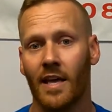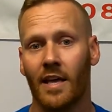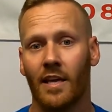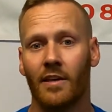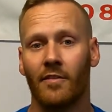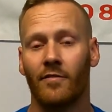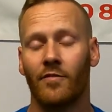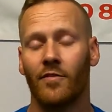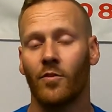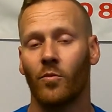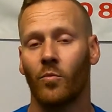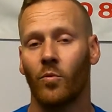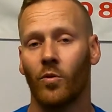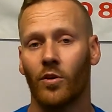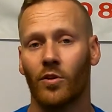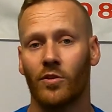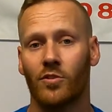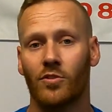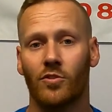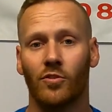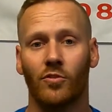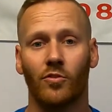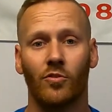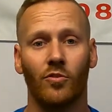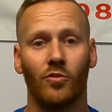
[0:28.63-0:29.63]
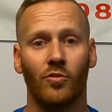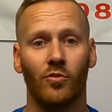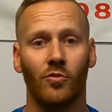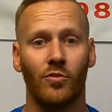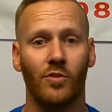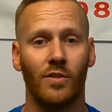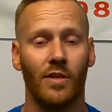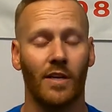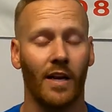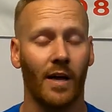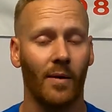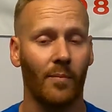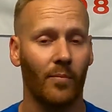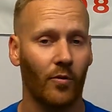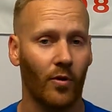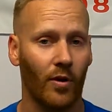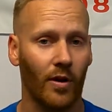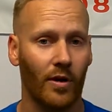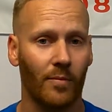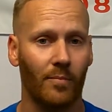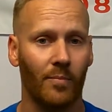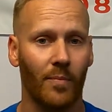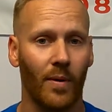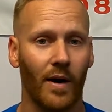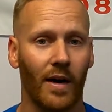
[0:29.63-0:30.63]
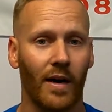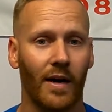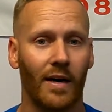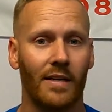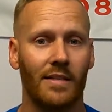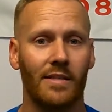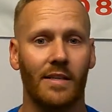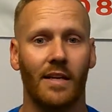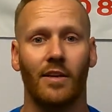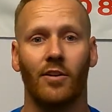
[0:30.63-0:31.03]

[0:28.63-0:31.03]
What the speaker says: If you wanted to use an upgraded part